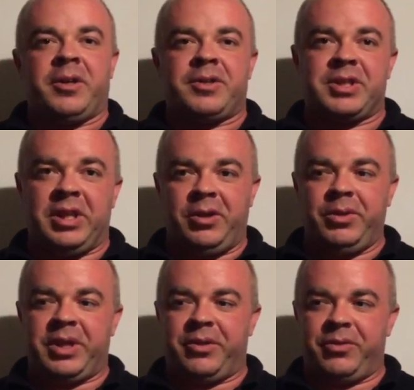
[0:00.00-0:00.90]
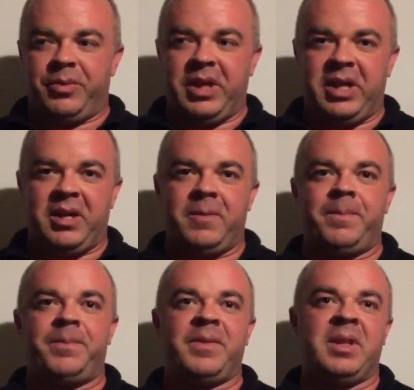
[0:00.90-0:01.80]
So we go from there.
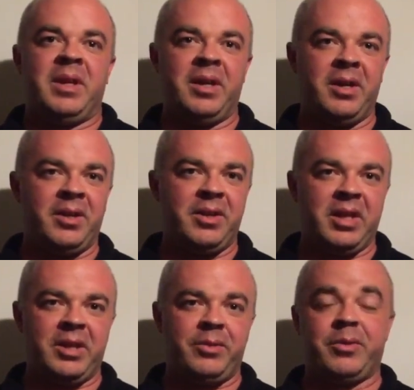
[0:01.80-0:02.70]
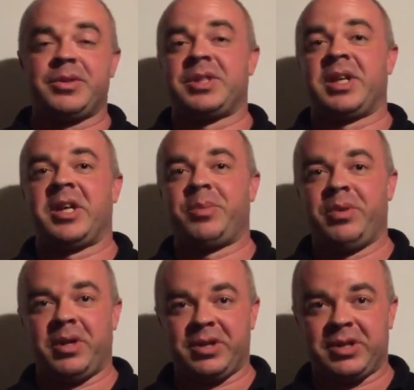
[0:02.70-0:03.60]
Then we will set up
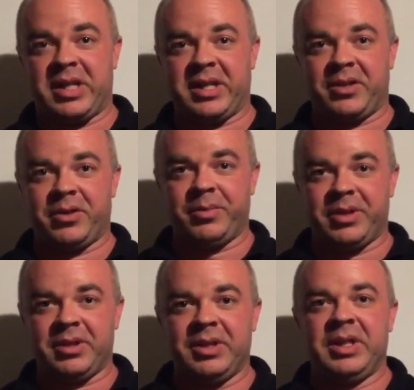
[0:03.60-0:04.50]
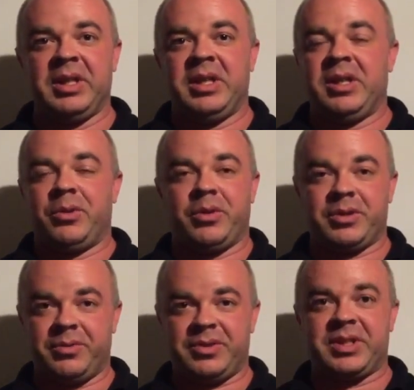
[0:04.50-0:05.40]
our drying equipment
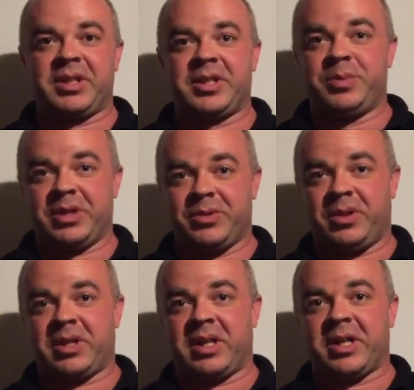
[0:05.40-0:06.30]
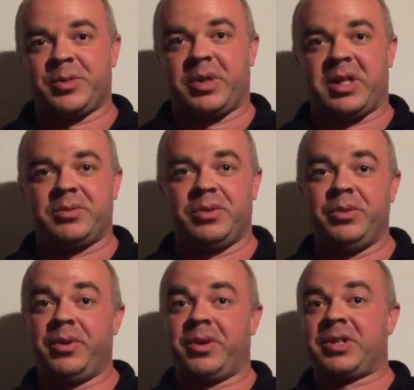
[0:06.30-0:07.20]
once we've sucked as much water out as possible.
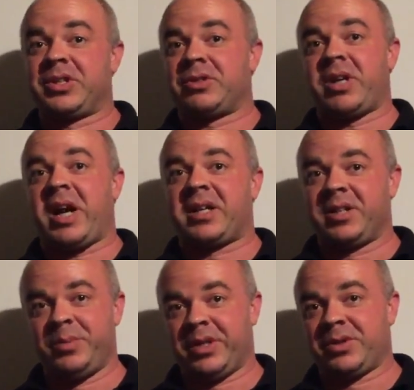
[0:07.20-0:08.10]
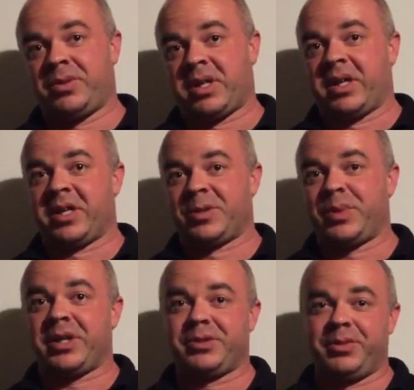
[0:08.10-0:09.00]
We want to extract as much water out as
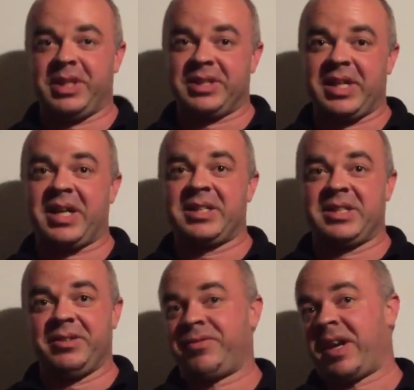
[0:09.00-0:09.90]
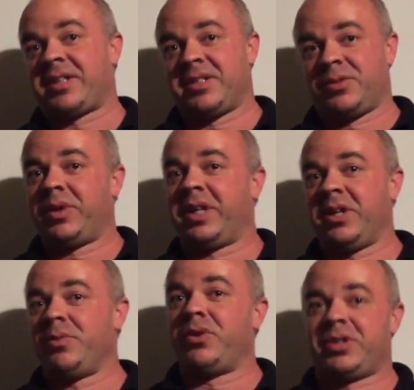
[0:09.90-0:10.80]
possible because that is the fastest way to
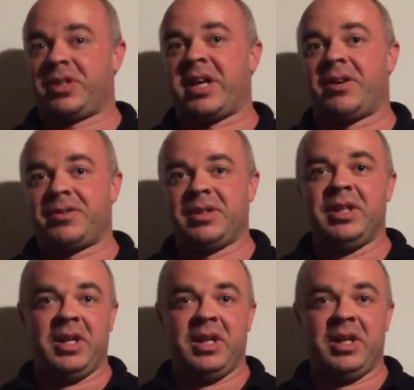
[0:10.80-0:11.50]
get moisture out.